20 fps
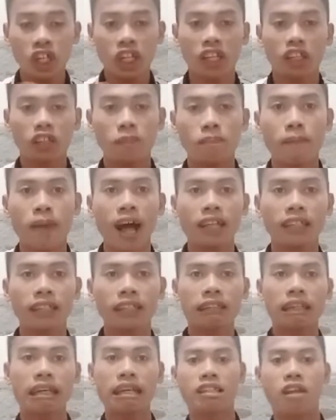it
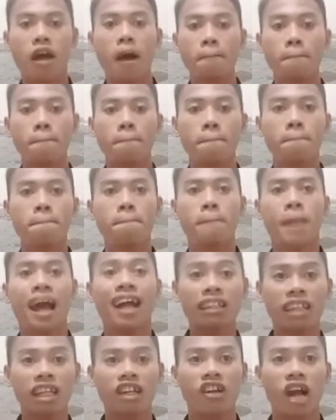
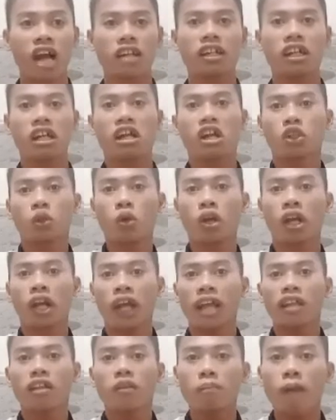melting to
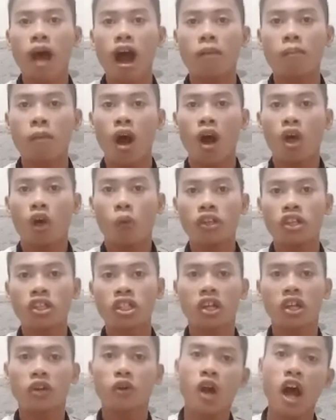create magma, which
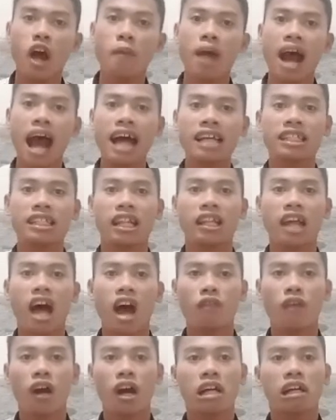is erupt as a
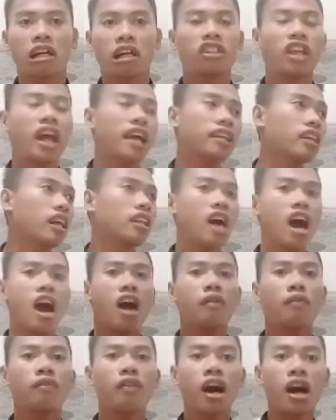lava. Then the
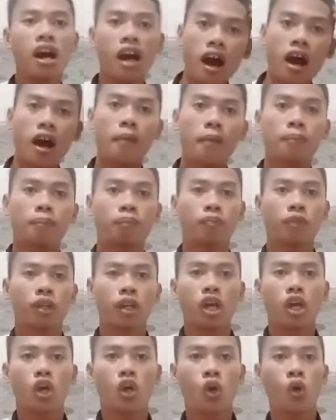lava
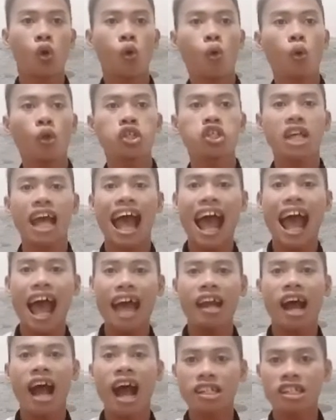cools
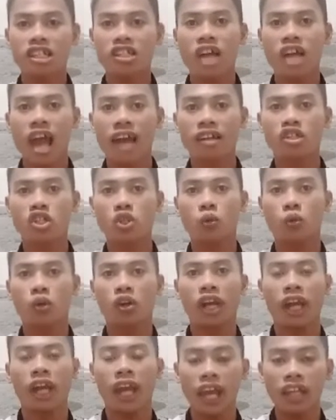and has dents to
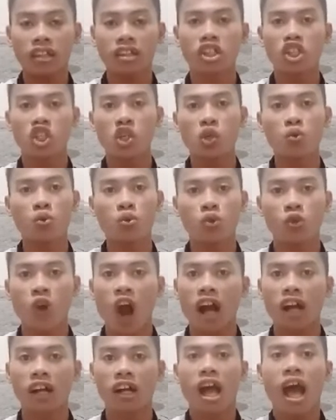create new
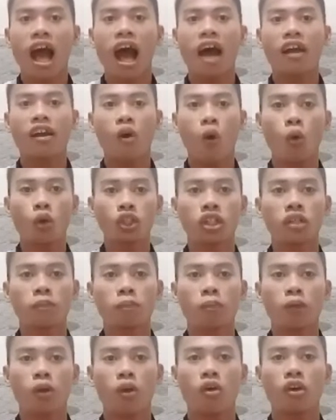rock, an
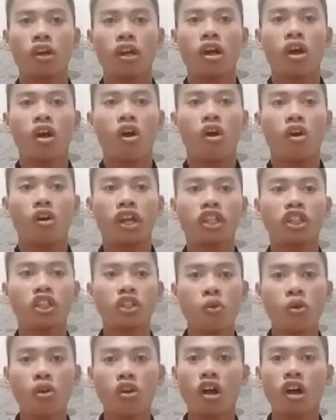ocean floor, or
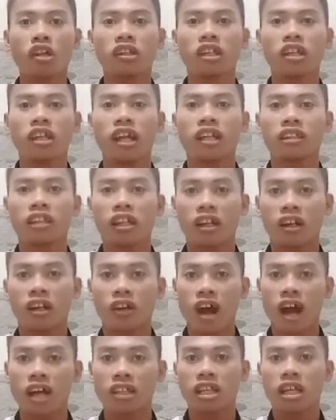new continental
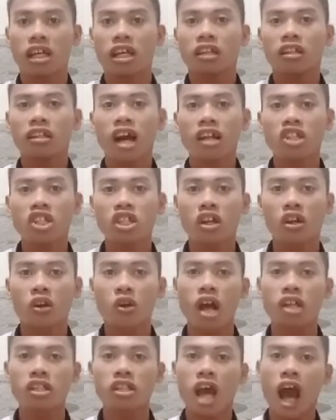crust. That's the
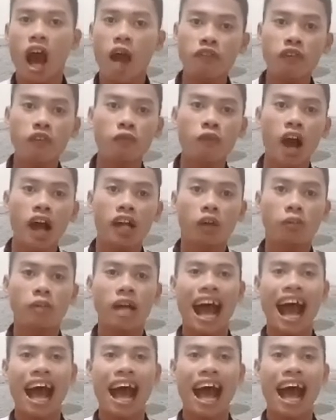crust. Upper part of the